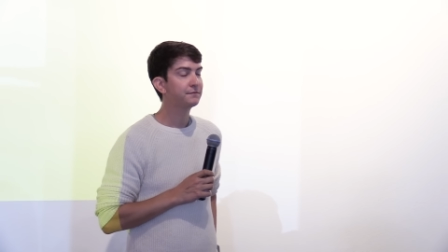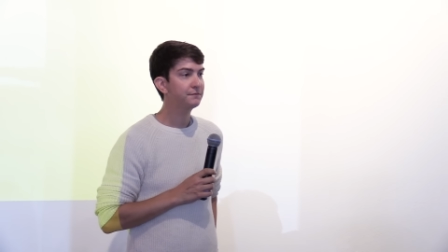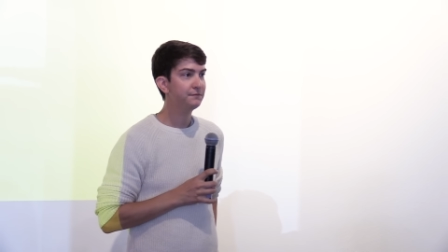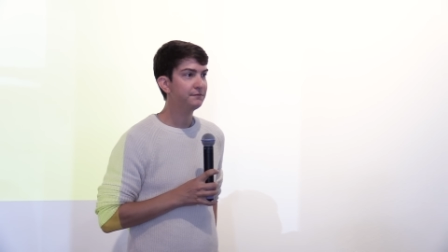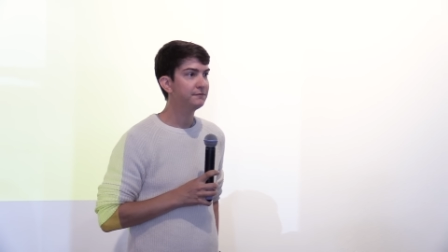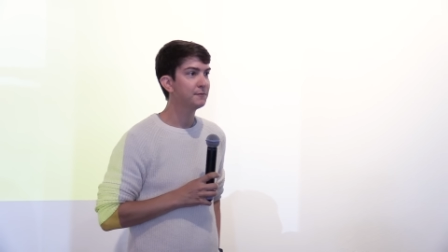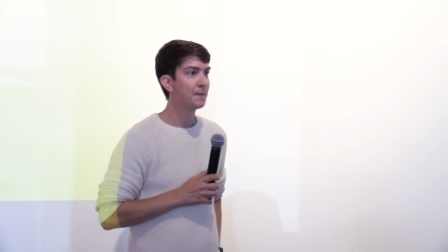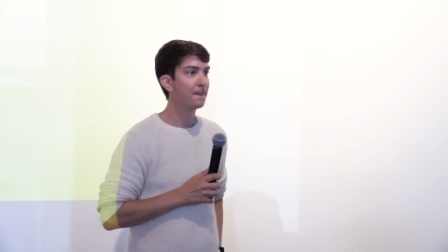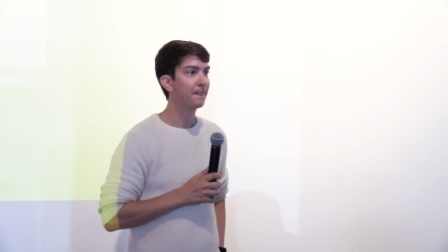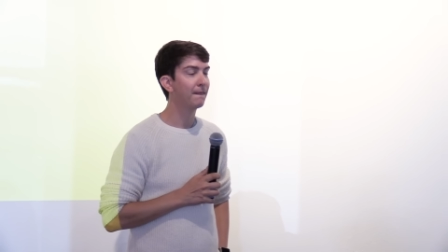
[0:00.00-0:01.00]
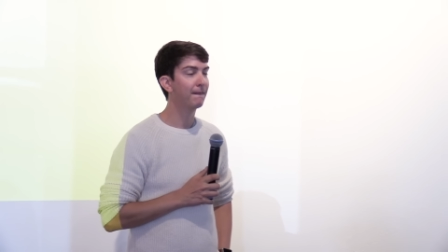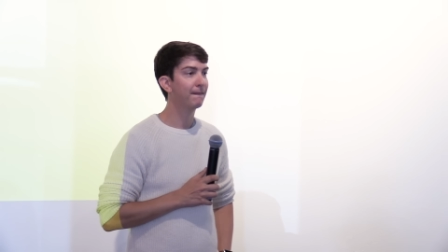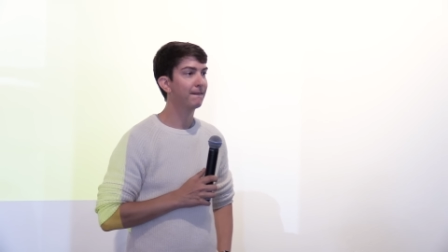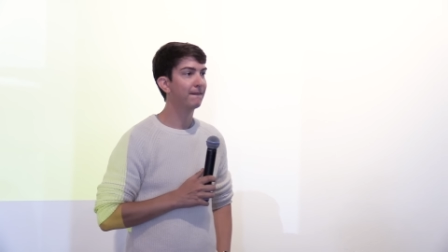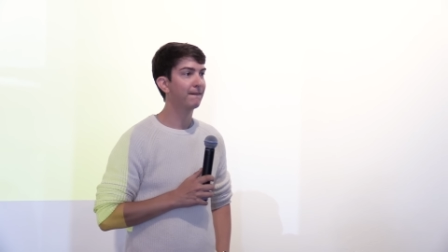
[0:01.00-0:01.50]
so I mean, you know, on
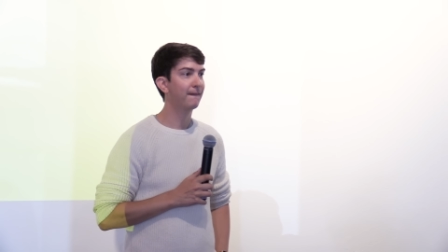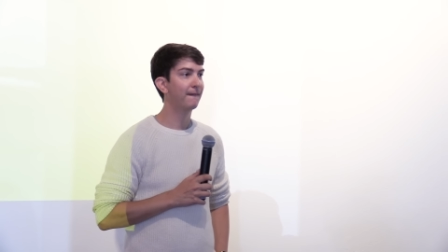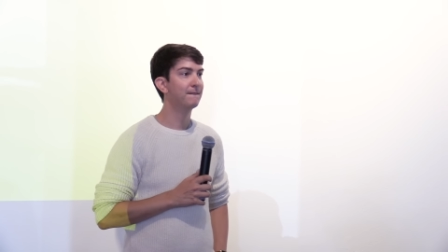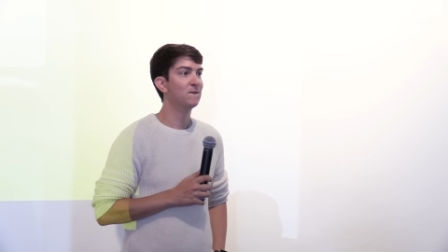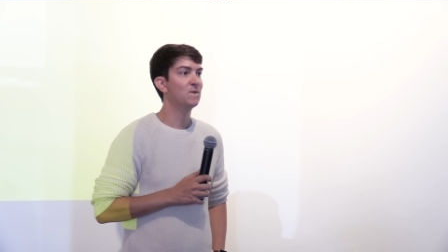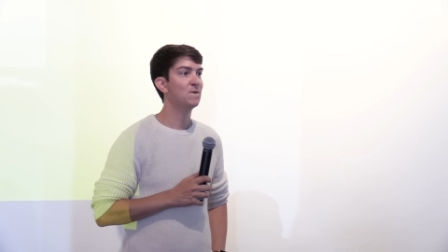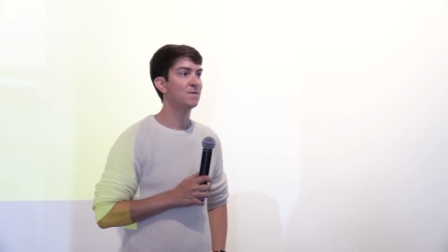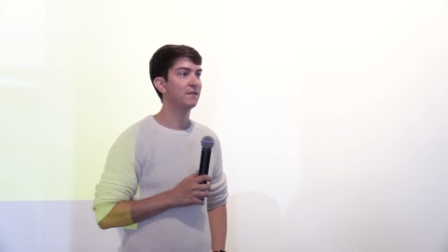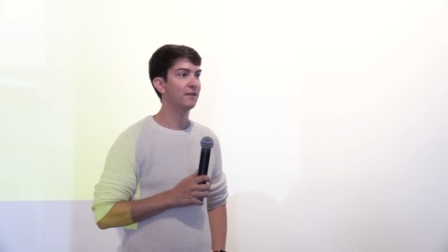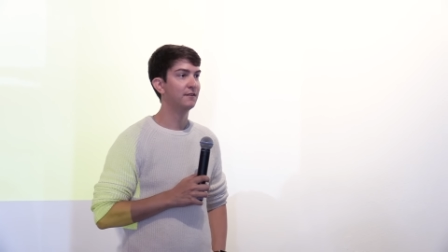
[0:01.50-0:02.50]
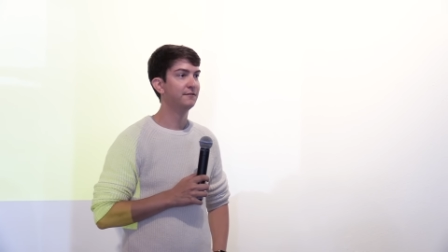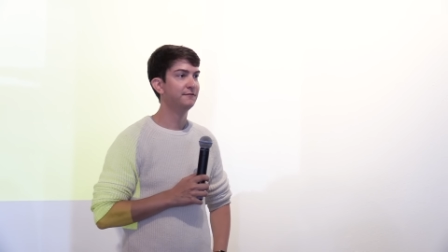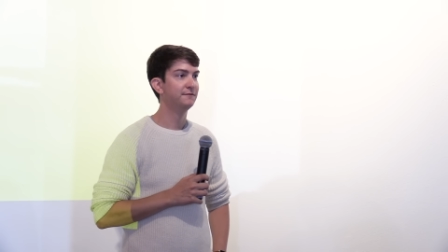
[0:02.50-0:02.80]
one side we say that you have,